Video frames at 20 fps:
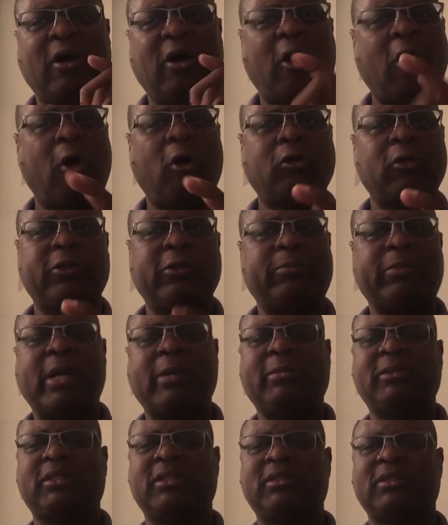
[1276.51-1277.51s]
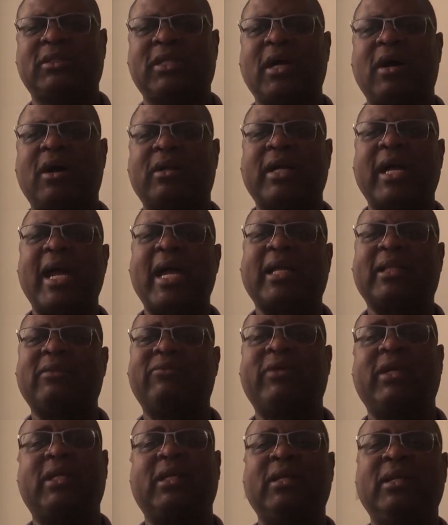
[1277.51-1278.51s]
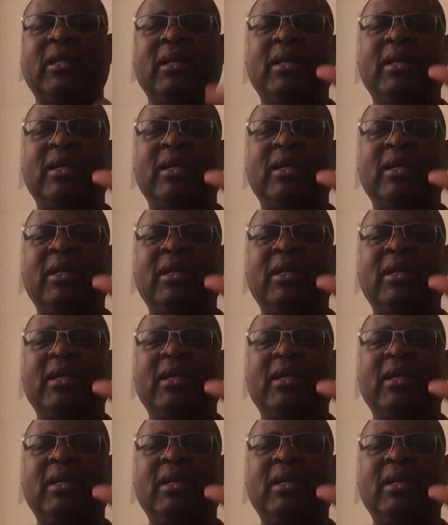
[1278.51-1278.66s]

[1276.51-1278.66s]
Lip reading: All of the promises of God are activated.